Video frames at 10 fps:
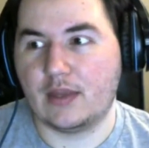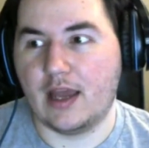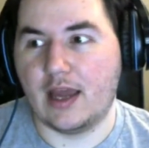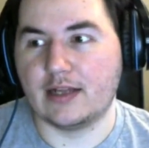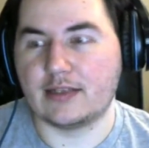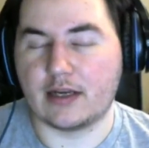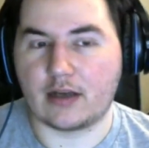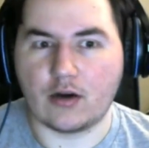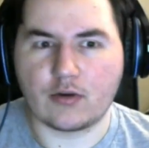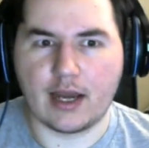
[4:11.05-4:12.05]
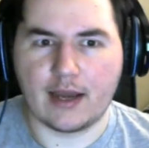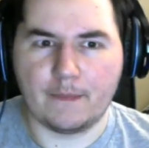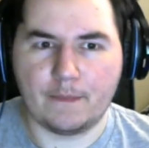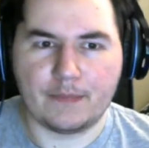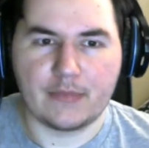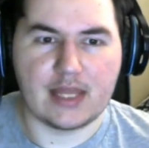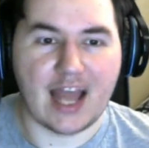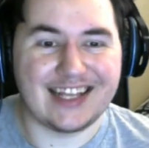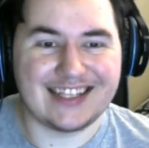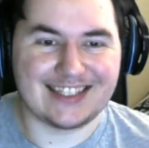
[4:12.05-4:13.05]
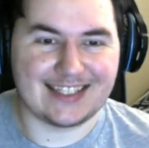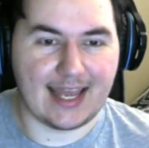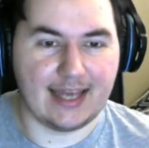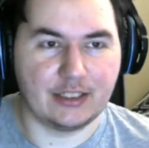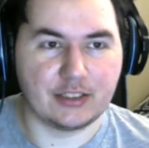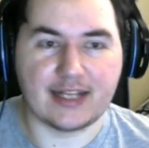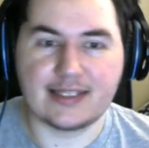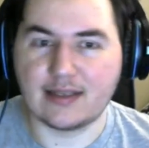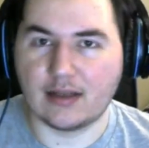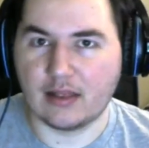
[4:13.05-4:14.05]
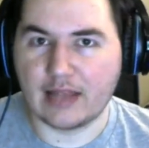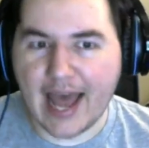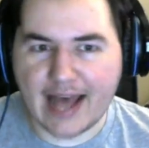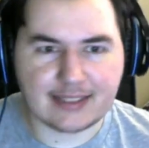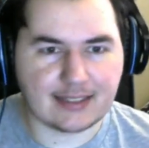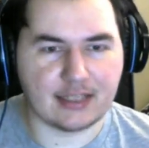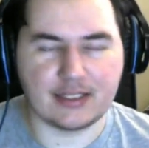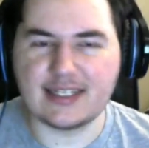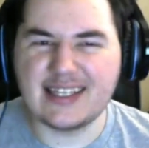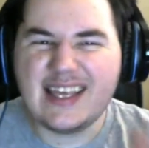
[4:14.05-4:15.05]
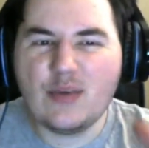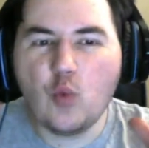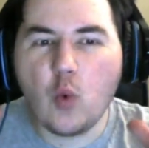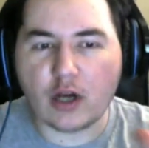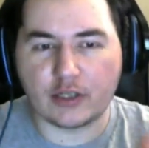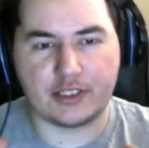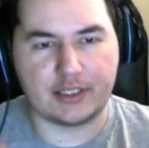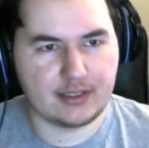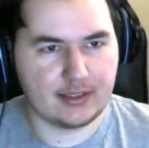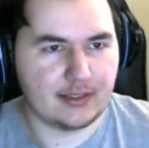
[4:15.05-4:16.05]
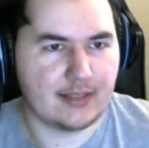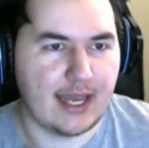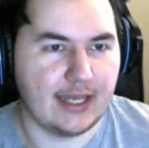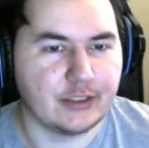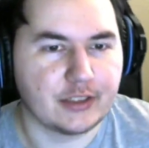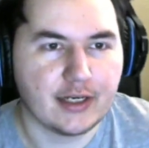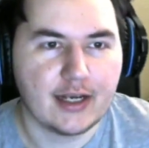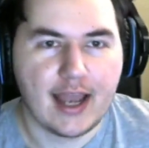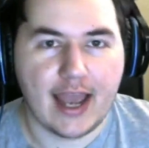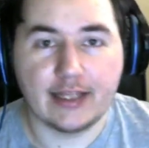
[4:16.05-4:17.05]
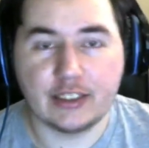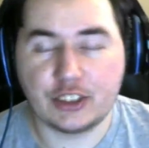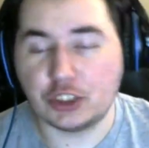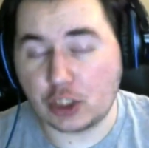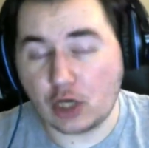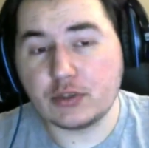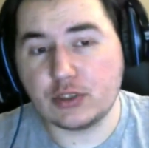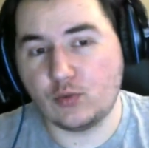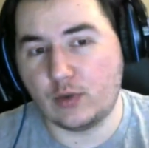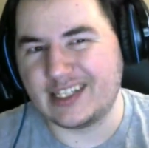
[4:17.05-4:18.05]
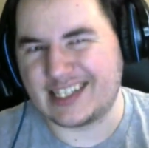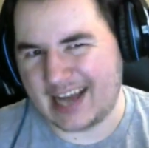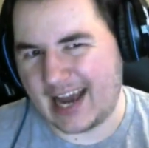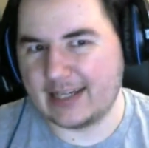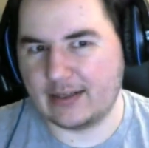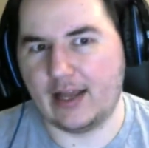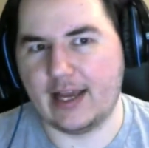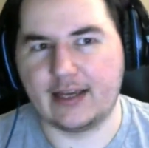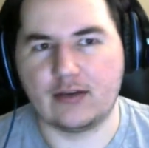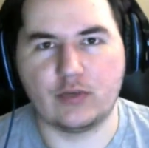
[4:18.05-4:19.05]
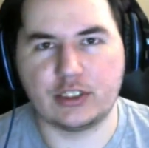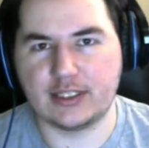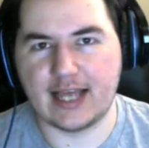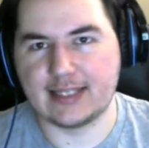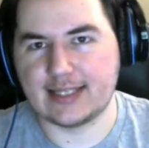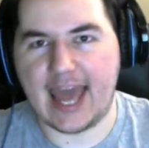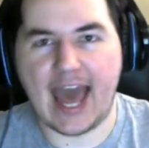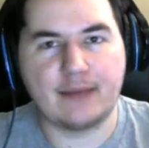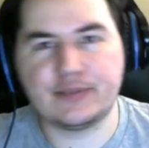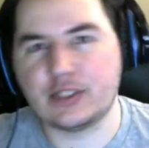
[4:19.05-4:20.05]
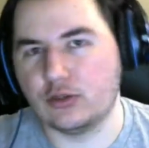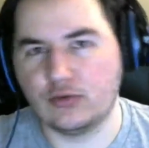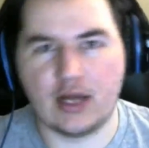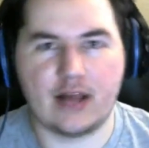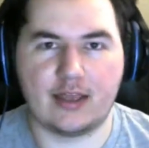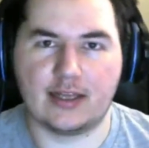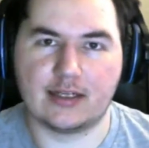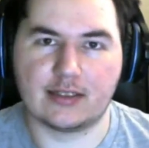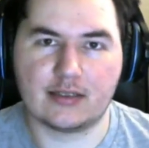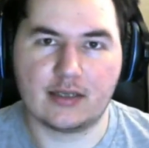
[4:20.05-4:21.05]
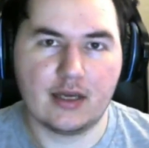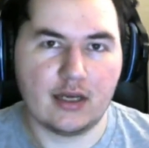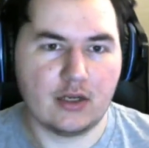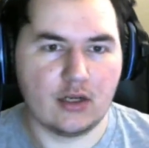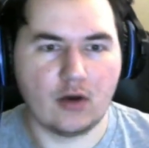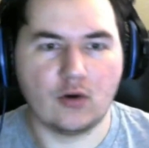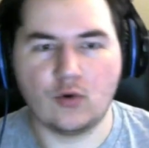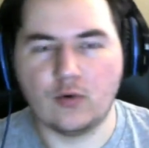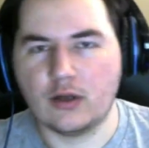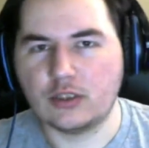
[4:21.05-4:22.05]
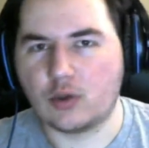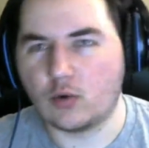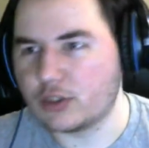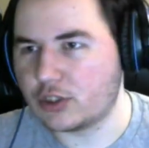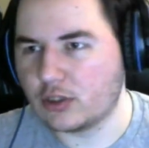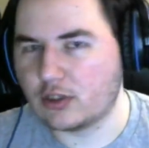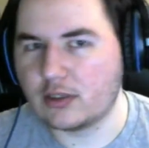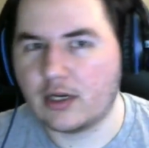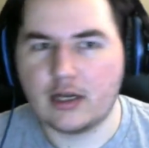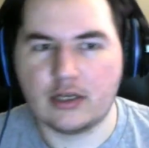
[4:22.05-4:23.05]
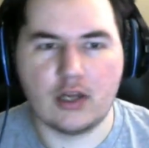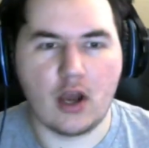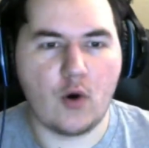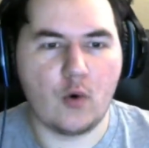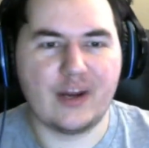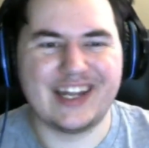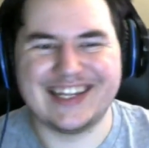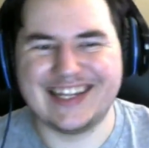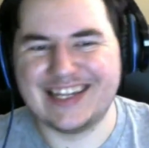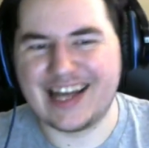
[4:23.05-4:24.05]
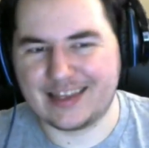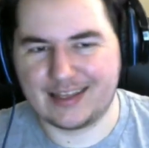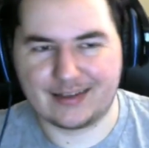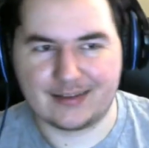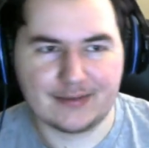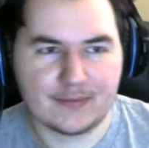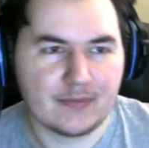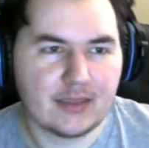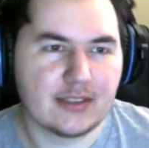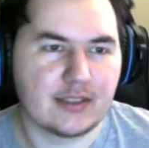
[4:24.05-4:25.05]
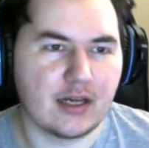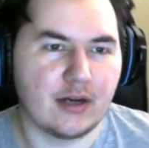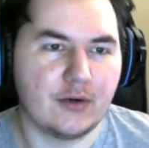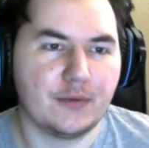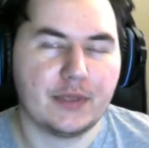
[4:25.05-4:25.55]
And it's like, okay, 9th stage, that's the last stage. That is the worst stage. And she shows you what it's kind of like, which is that it's absolute nothingness. No torture, no nothing. So,